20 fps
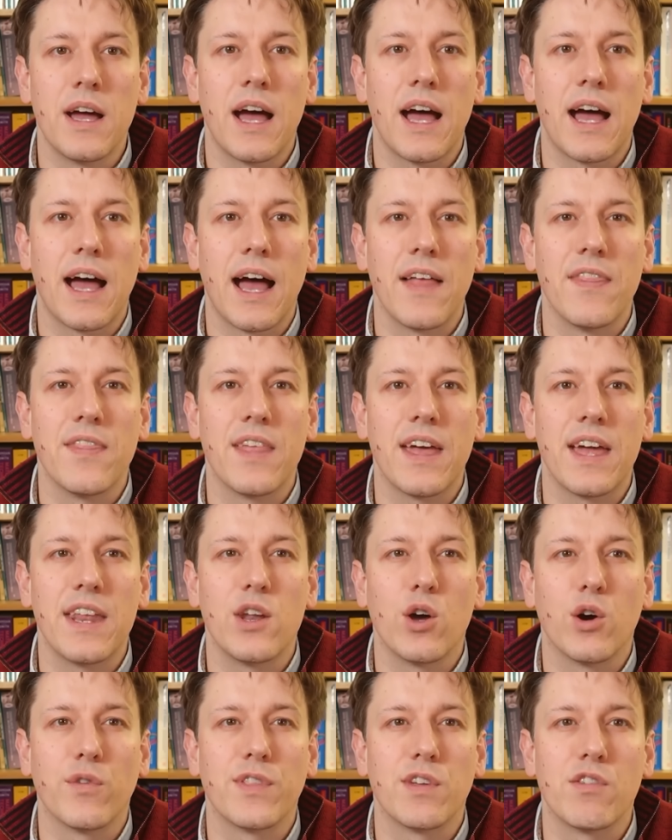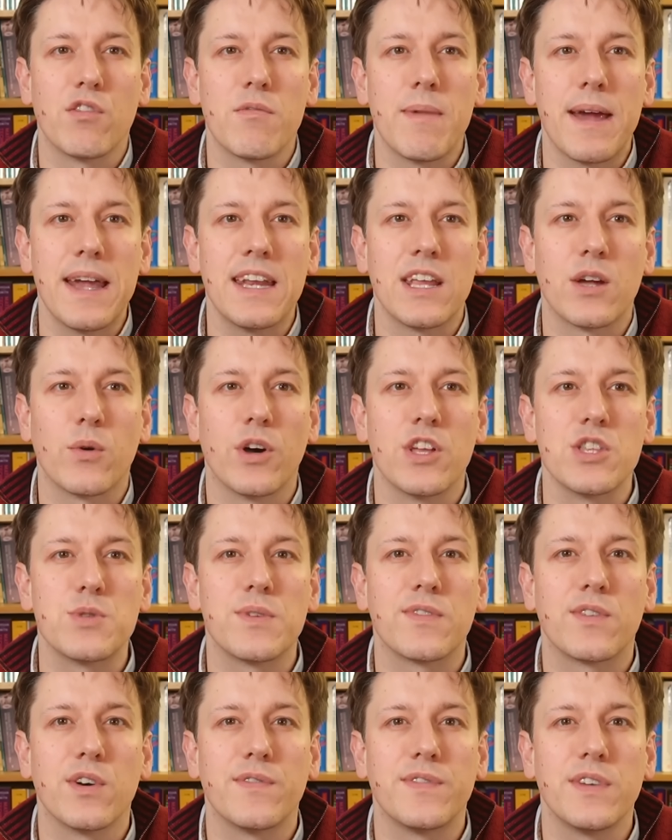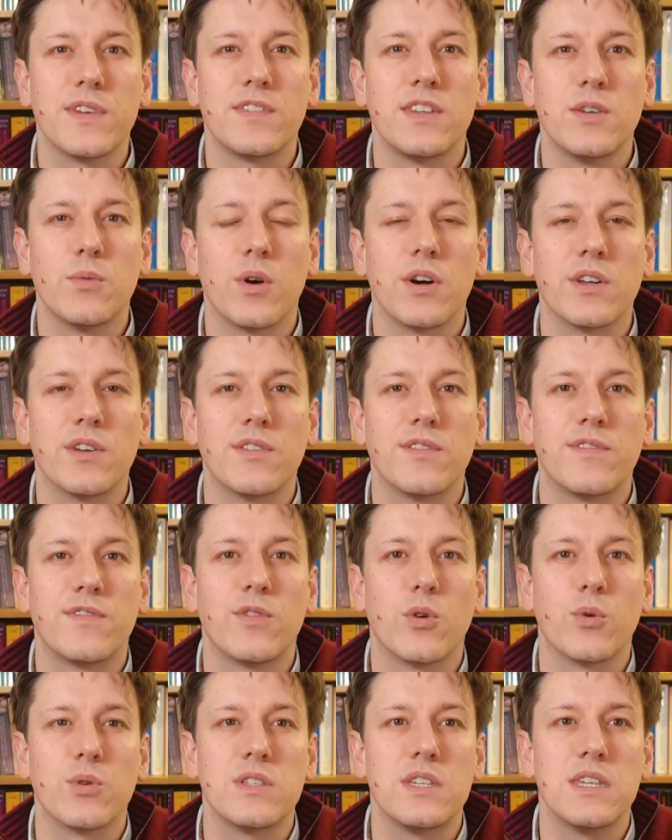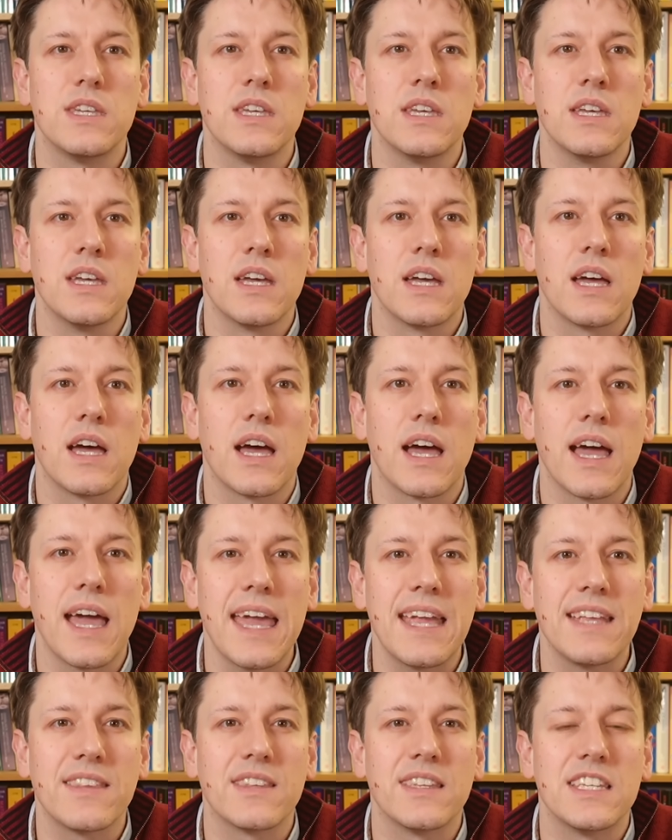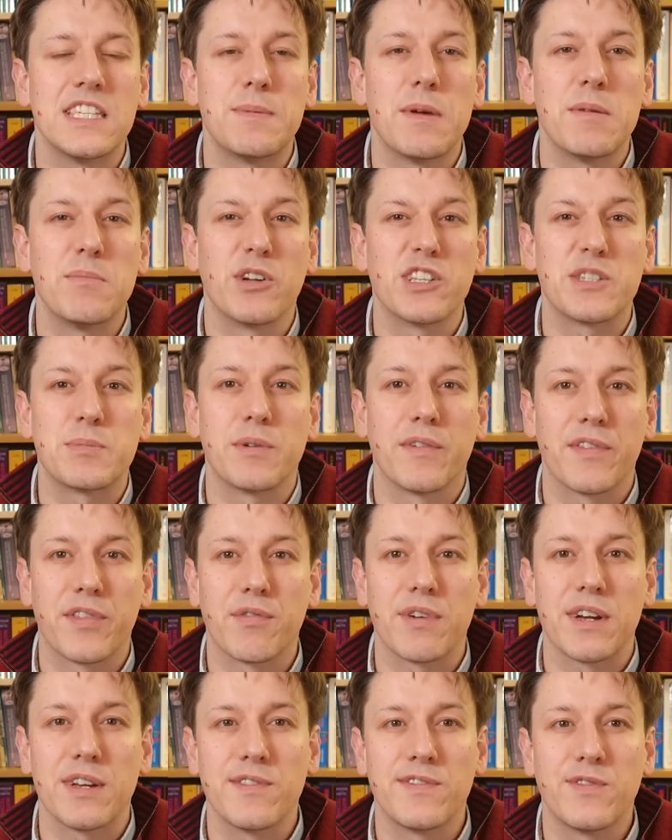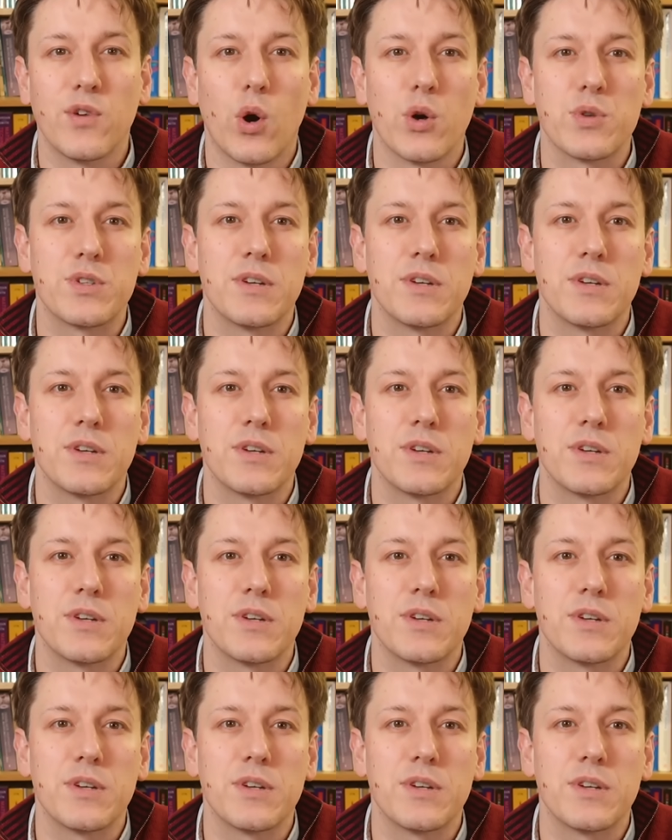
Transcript: And then of the remaining ones, we've got 51 and 48 that need to be a multiple of 3 and 4,